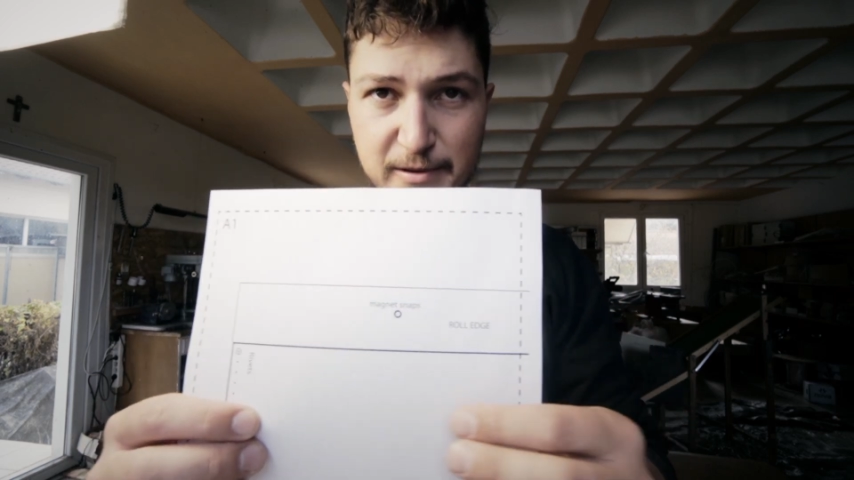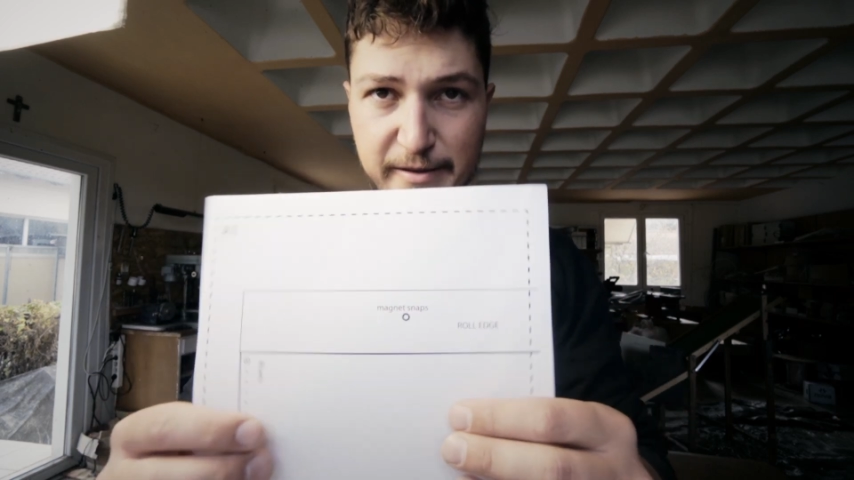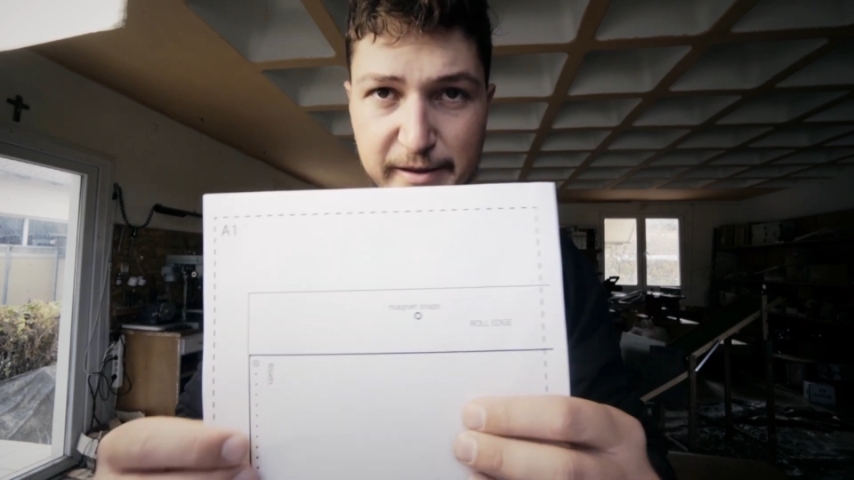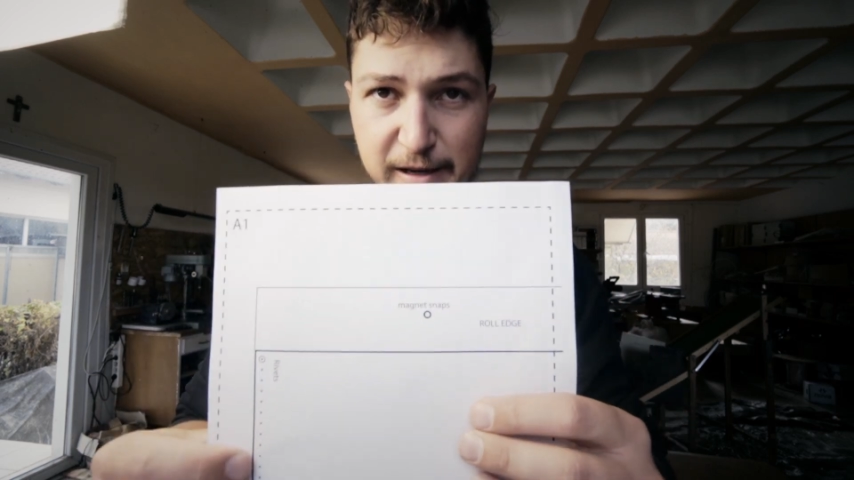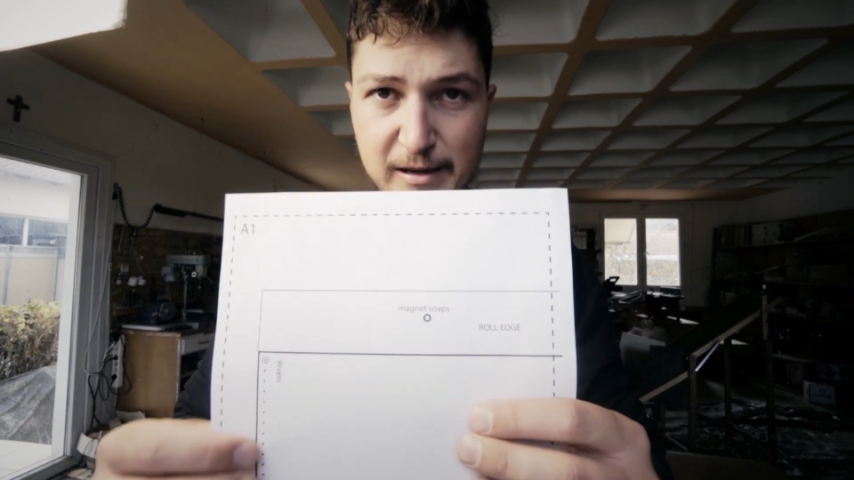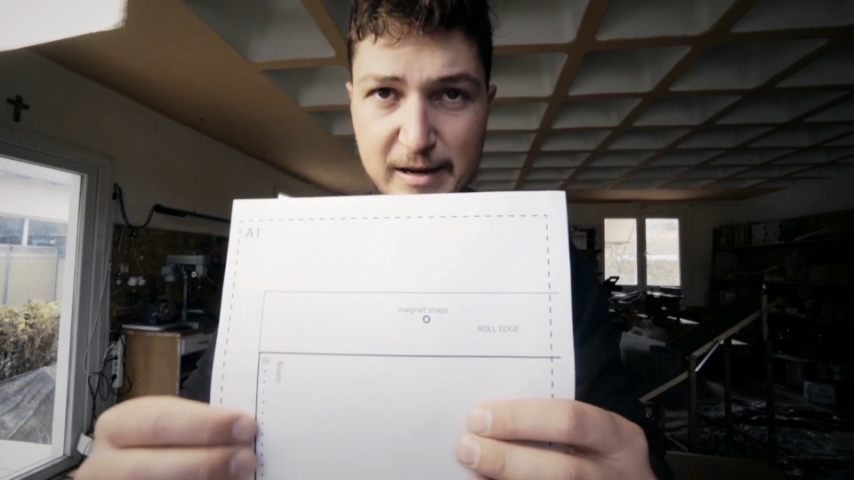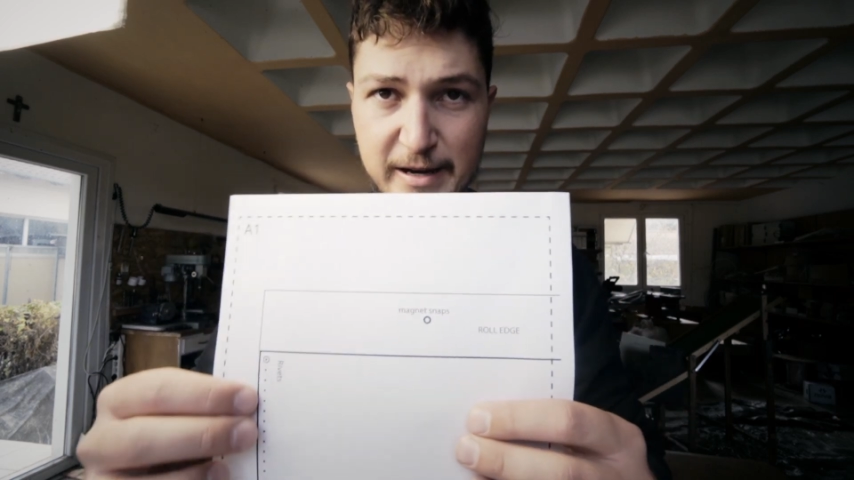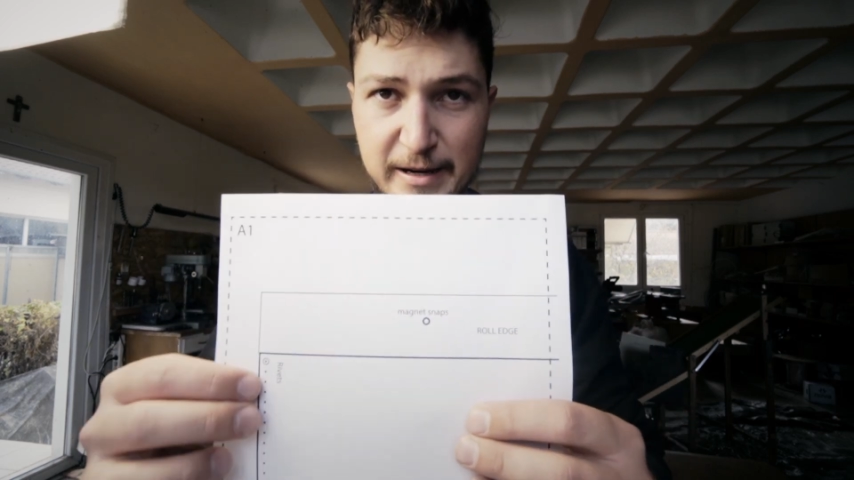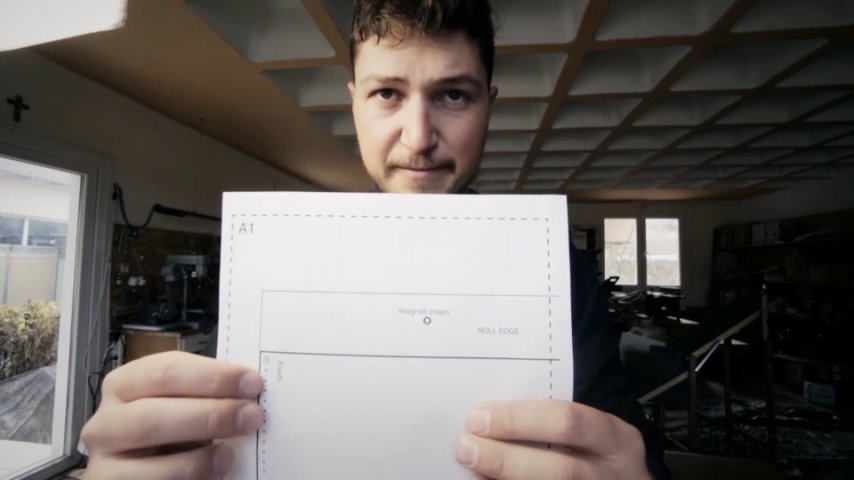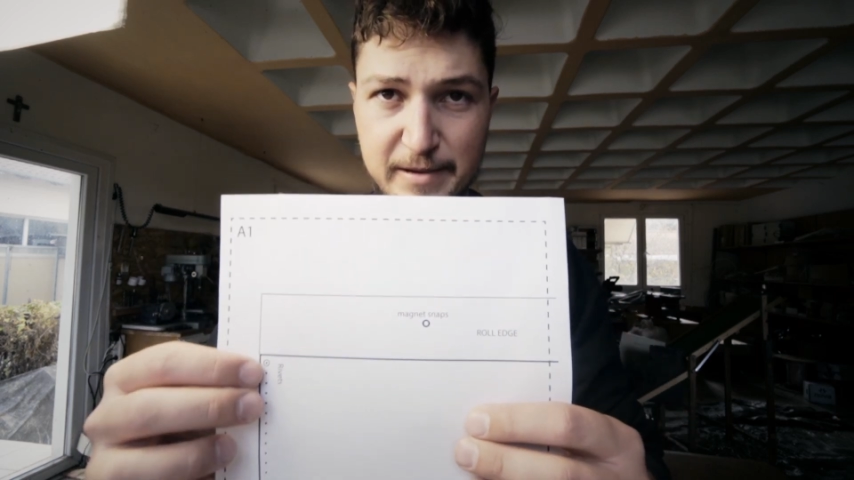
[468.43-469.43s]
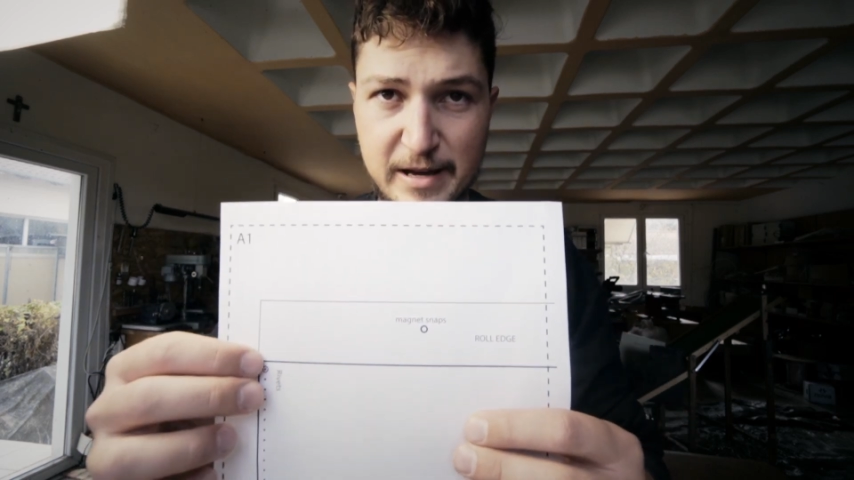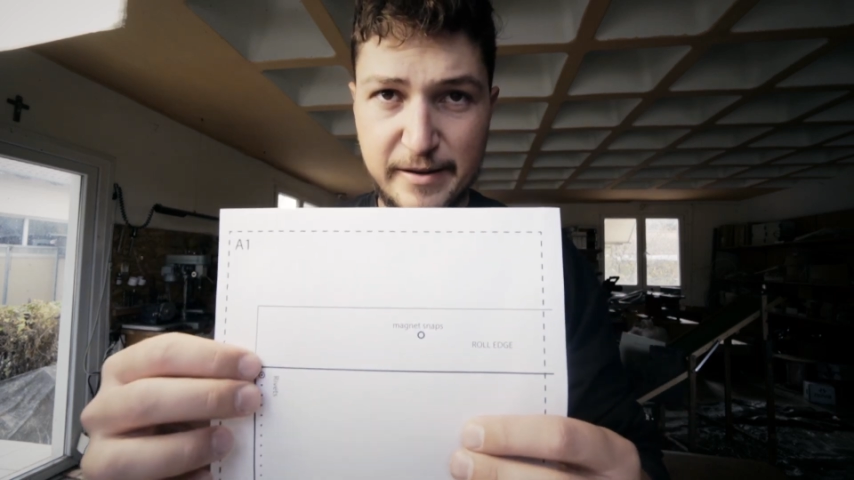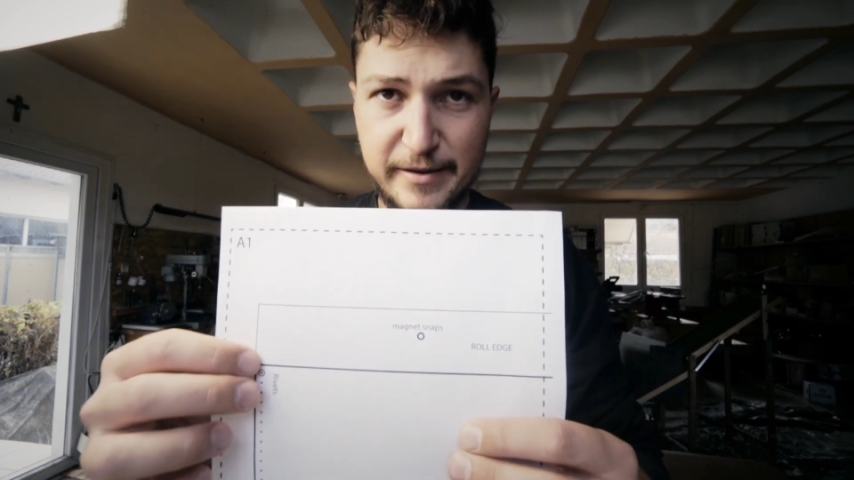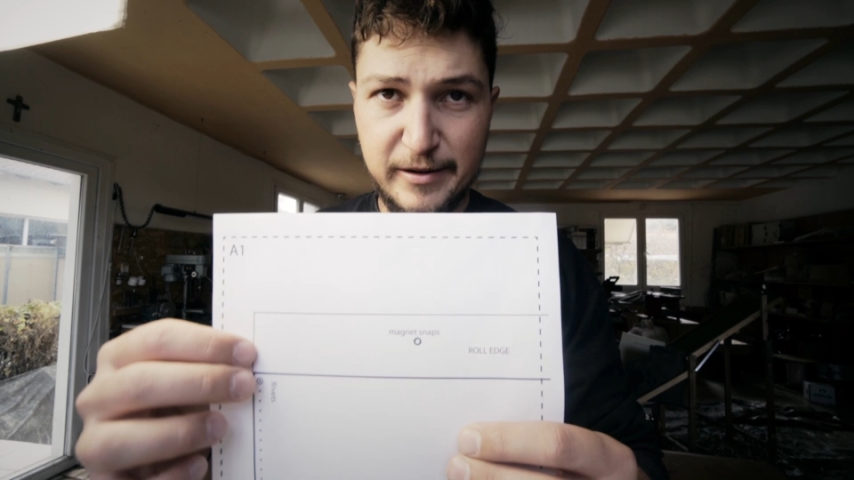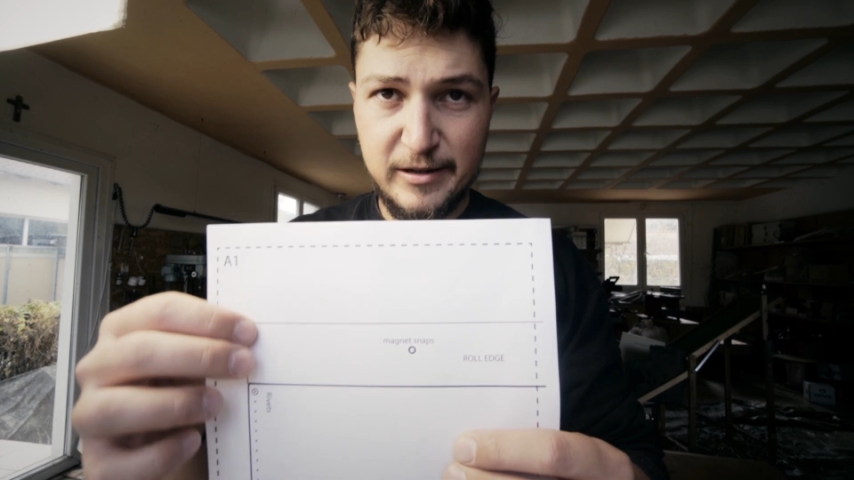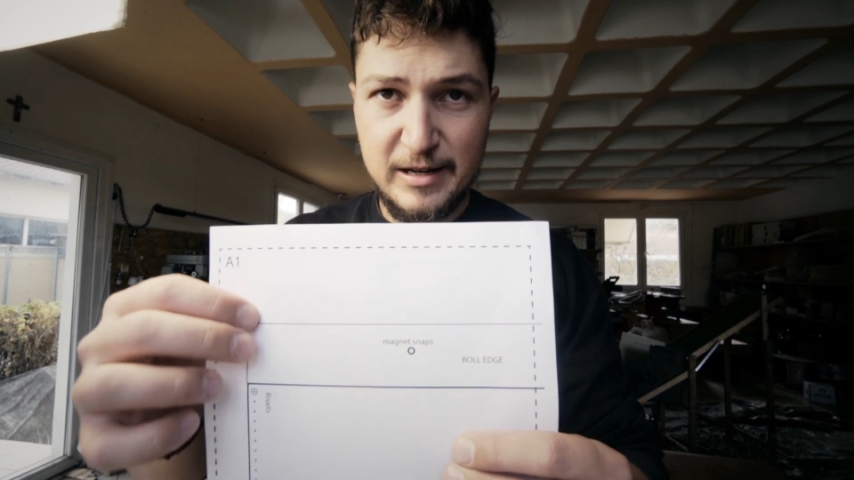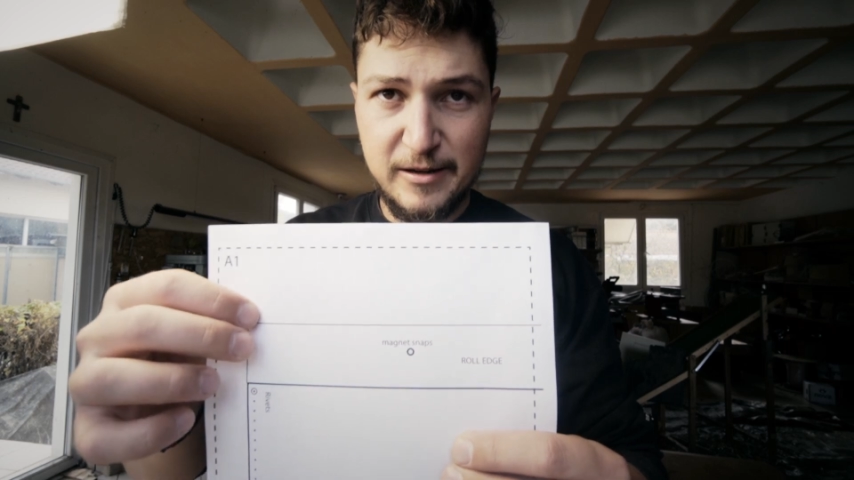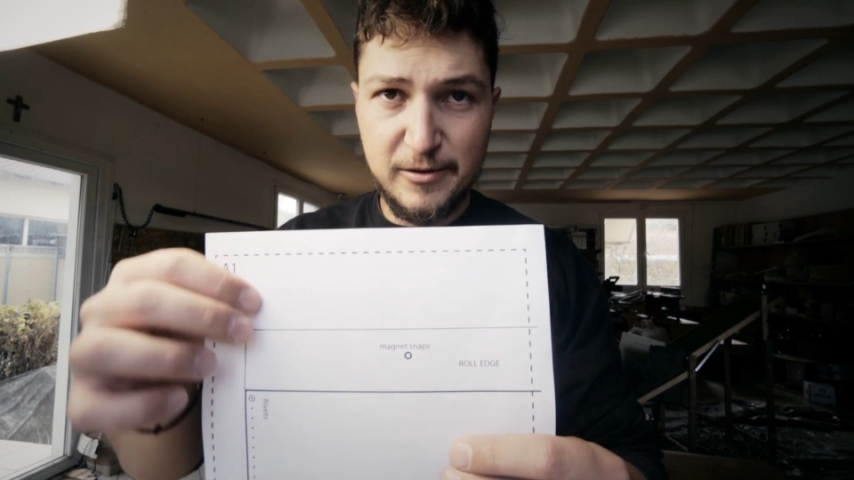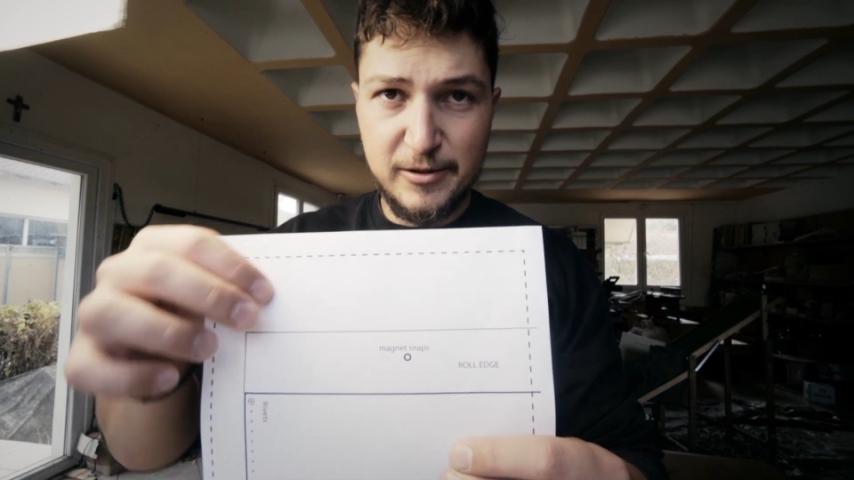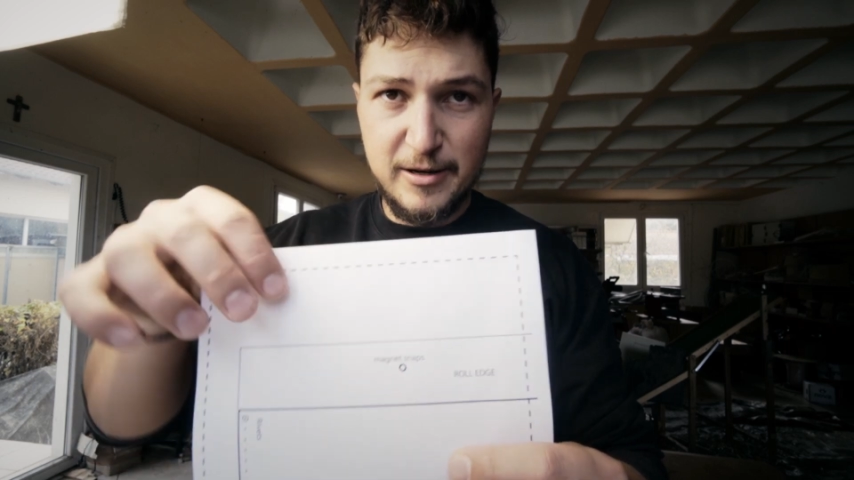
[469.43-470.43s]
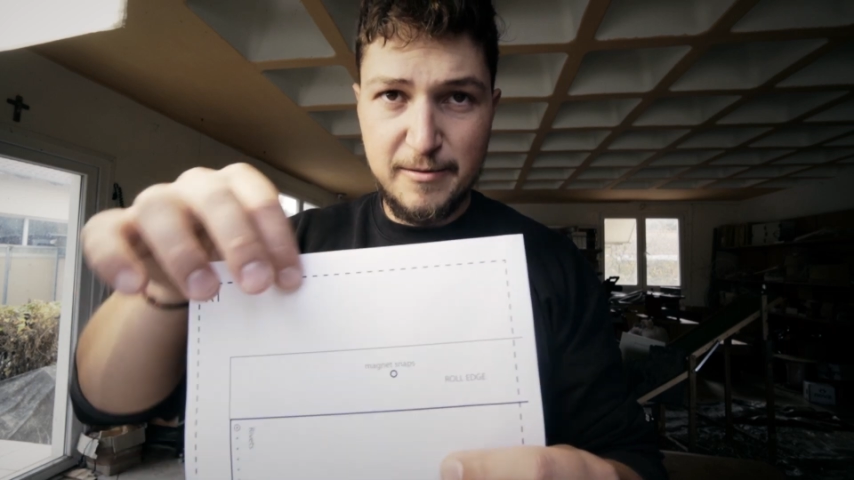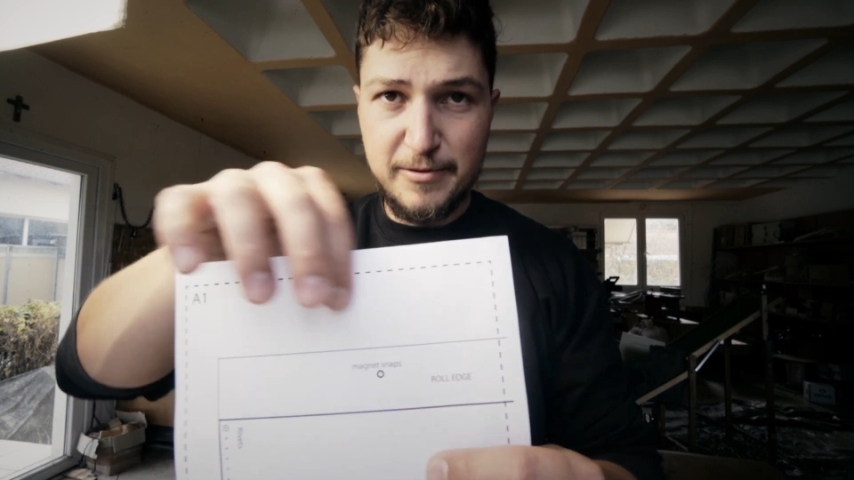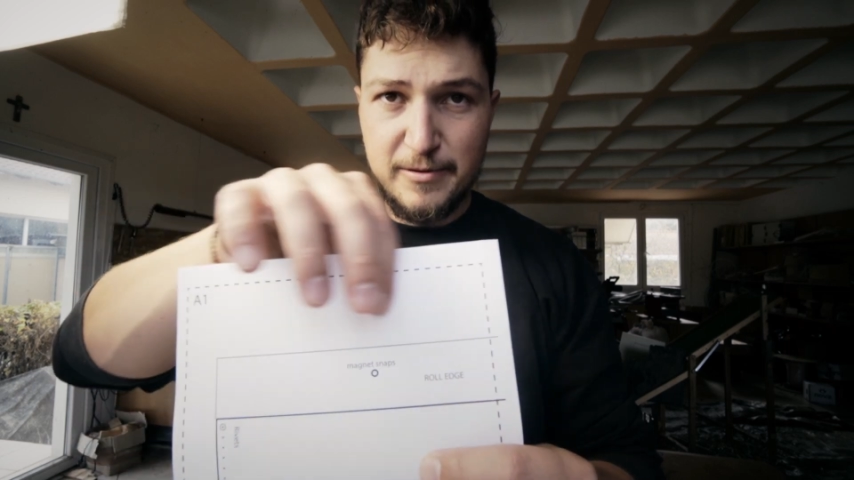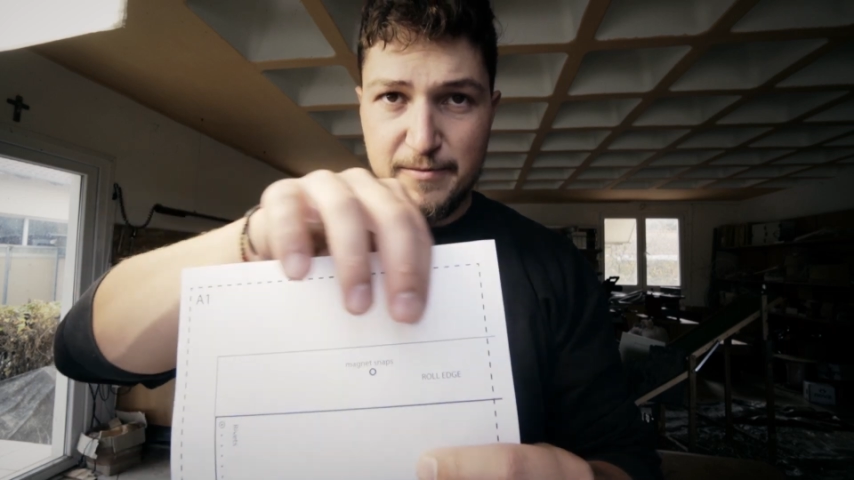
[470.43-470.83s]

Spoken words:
a thick line and a thinner line on top